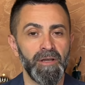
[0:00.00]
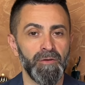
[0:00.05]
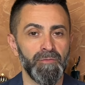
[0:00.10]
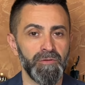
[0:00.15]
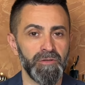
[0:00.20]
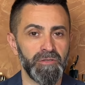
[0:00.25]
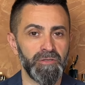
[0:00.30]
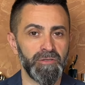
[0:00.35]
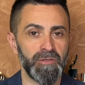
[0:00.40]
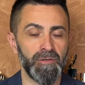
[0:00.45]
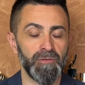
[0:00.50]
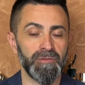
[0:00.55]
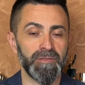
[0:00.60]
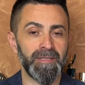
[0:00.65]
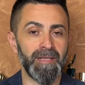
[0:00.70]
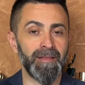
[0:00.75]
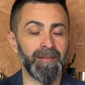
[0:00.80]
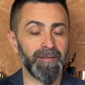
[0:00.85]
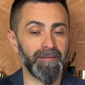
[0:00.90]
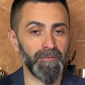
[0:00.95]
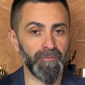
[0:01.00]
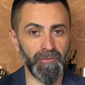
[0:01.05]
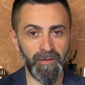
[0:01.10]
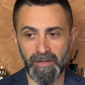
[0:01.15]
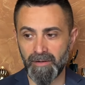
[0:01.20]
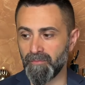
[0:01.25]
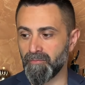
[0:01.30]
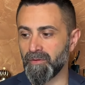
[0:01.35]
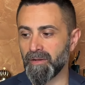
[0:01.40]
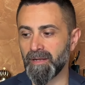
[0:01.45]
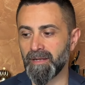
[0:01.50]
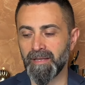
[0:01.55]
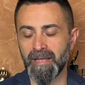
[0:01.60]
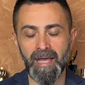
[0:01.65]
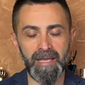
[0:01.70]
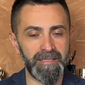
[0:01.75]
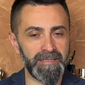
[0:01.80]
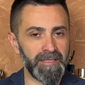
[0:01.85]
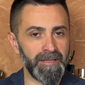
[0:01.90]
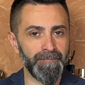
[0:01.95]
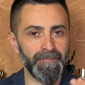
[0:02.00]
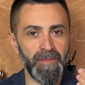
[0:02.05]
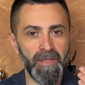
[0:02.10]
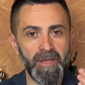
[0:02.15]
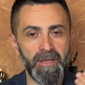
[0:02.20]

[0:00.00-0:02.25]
original scent really really nicely.